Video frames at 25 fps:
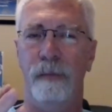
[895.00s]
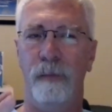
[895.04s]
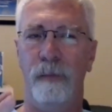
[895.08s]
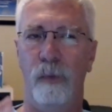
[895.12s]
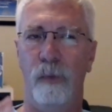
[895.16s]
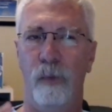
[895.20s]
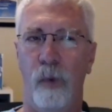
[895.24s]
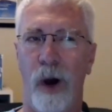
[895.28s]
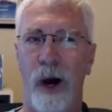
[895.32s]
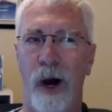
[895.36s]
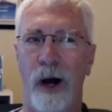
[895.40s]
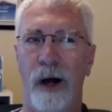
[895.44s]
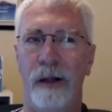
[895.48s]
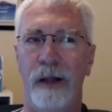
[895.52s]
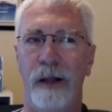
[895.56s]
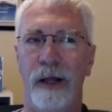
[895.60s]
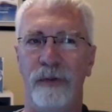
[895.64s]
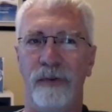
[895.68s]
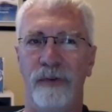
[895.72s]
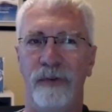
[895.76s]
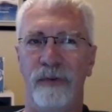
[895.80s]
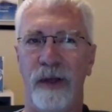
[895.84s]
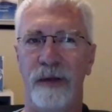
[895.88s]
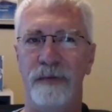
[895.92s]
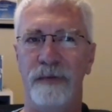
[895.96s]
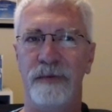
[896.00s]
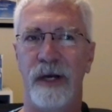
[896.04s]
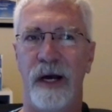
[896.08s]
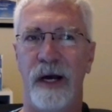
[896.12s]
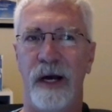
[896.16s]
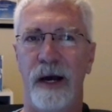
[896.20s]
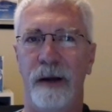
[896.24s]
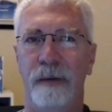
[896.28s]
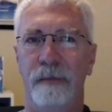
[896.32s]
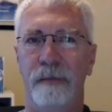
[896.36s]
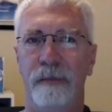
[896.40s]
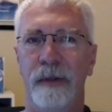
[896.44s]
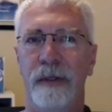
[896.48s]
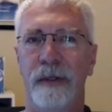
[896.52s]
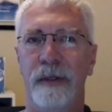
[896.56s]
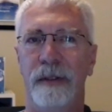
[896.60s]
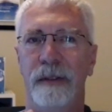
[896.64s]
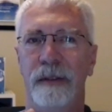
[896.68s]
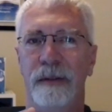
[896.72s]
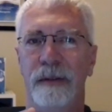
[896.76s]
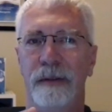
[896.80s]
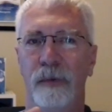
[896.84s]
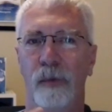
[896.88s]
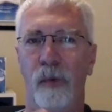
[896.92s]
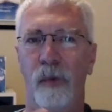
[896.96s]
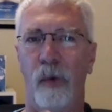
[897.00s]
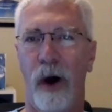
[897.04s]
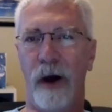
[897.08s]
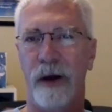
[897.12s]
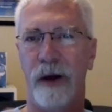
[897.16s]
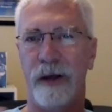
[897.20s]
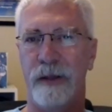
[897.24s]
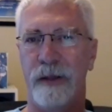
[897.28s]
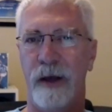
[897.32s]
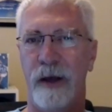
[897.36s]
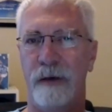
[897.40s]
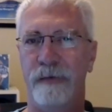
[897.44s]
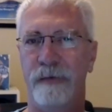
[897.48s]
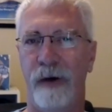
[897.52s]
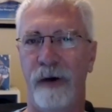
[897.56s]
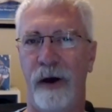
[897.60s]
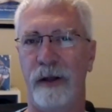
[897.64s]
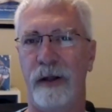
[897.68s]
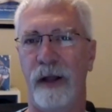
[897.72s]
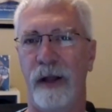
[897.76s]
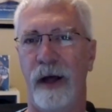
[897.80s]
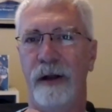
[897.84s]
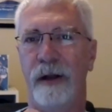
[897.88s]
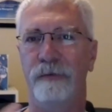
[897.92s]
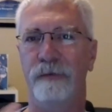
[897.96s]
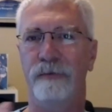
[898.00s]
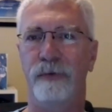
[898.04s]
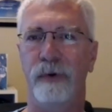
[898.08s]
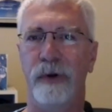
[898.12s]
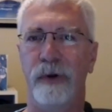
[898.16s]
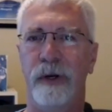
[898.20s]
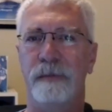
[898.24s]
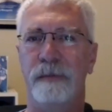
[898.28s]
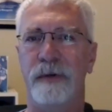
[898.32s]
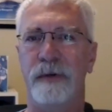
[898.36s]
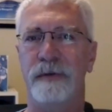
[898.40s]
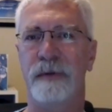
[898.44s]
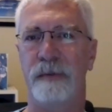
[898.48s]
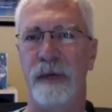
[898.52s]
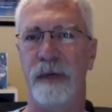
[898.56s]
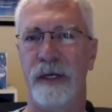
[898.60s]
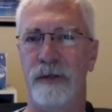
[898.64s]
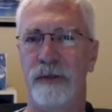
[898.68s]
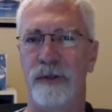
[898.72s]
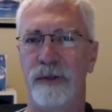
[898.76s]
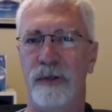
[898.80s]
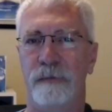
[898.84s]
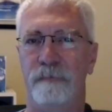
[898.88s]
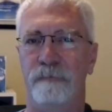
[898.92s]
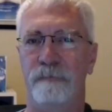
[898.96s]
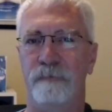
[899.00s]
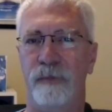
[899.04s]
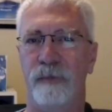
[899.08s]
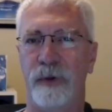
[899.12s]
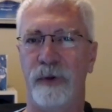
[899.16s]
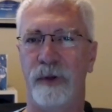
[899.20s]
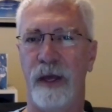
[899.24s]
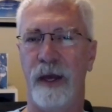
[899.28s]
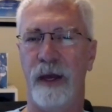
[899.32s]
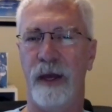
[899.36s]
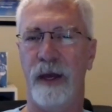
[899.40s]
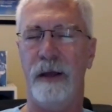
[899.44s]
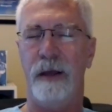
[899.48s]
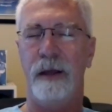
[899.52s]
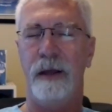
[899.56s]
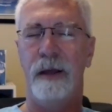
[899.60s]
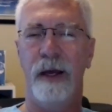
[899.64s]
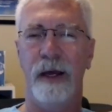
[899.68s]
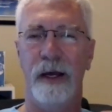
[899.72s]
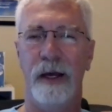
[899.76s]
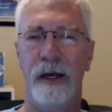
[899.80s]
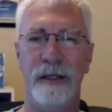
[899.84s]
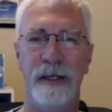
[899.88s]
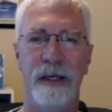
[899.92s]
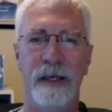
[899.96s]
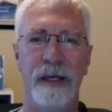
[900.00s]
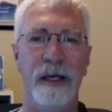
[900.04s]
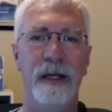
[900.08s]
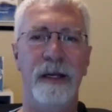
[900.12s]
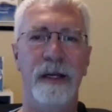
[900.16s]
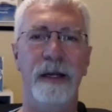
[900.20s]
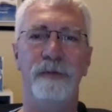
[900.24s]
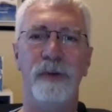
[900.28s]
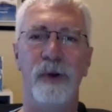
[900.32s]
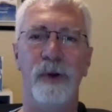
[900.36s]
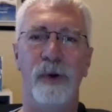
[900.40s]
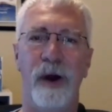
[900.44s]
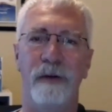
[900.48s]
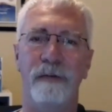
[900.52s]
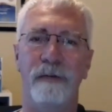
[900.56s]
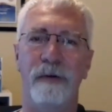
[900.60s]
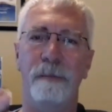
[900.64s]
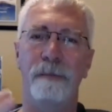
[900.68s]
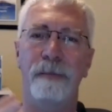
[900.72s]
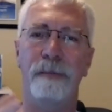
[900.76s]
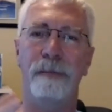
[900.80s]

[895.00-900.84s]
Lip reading: while at the same time walking that fine line of freedom of speech, okay? Again, if you have a